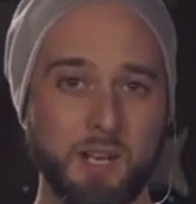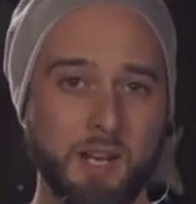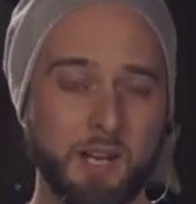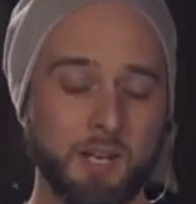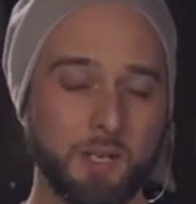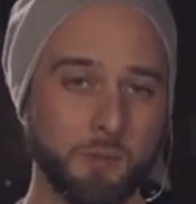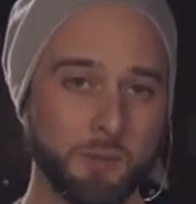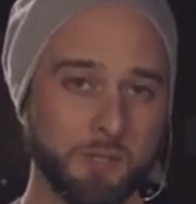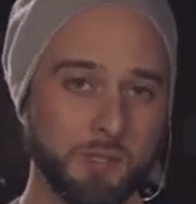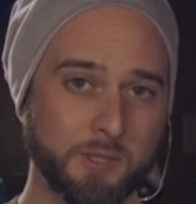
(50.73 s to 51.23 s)

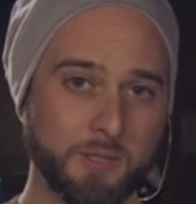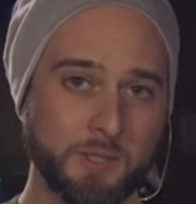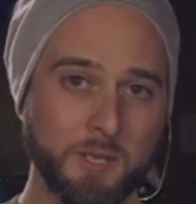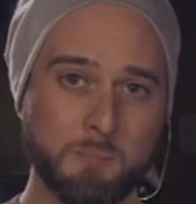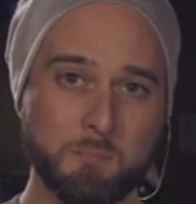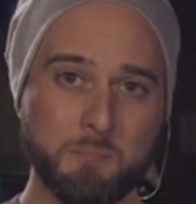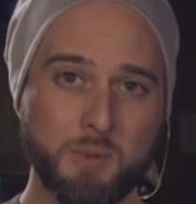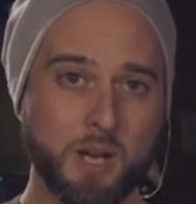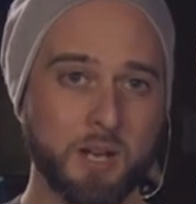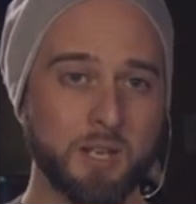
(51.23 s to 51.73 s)
are losing
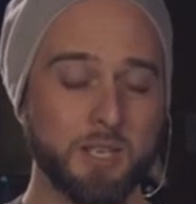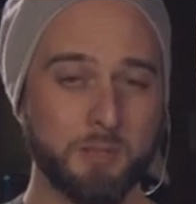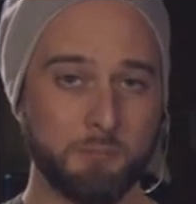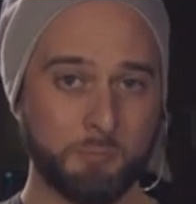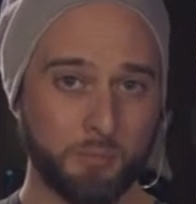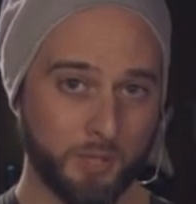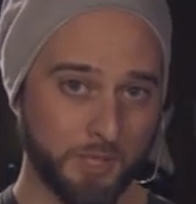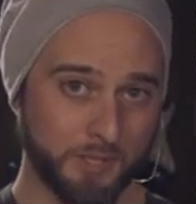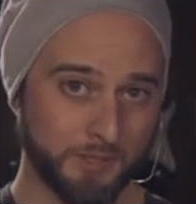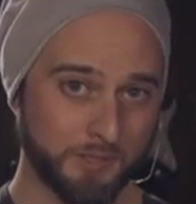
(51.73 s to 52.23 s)
some body
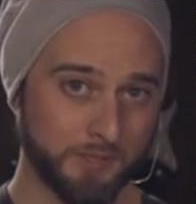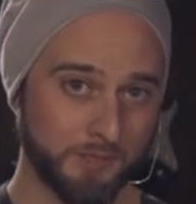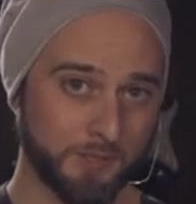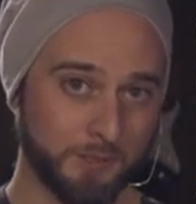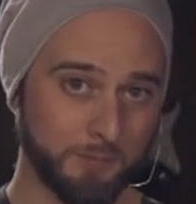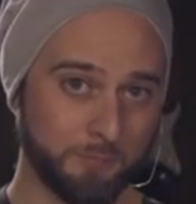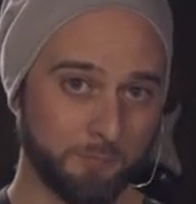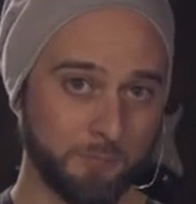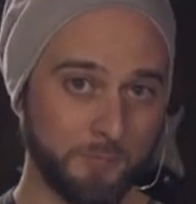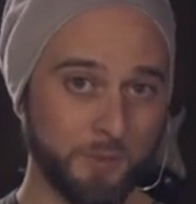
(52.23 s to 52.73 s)
and
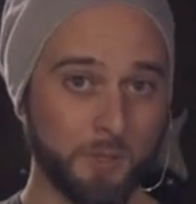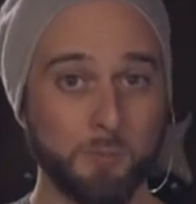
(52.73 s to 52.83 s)
presence.